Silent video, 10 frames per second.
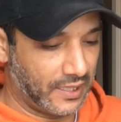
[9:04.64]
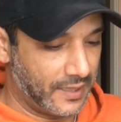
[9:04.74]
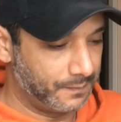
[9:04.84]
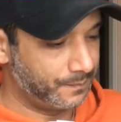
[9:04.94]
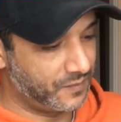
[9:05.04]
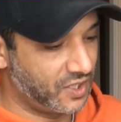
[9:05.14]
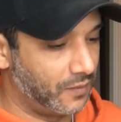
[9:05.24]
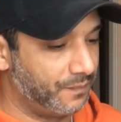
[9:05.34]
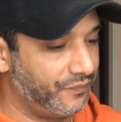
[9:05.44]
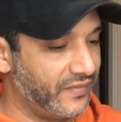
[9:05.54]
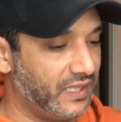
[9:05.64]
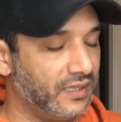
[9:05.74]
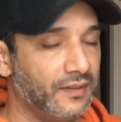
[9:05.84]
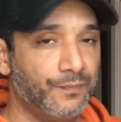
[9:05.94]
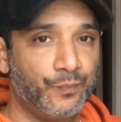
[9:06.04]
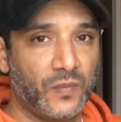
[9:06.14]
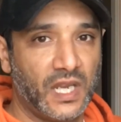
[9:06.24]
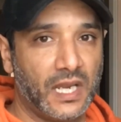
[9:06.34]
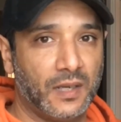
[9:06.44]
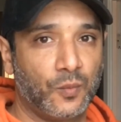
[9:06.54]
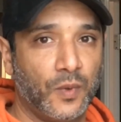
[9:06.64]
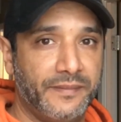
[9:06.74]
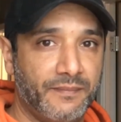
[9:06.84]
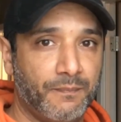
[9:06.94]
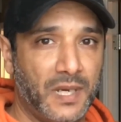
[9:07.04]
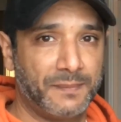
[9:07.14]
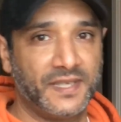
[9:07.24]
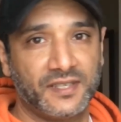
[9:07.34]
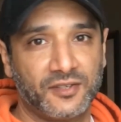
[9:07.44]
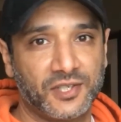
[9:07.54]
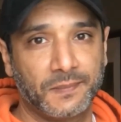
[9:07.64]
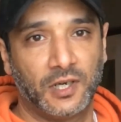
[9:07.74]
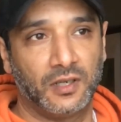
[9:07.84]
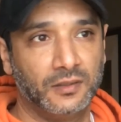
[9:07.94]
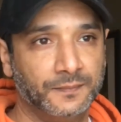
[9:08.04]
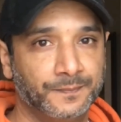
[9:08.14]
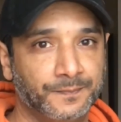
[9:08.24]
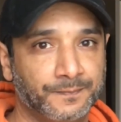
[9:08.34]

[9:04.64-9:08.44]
a lot. So when puppies are small,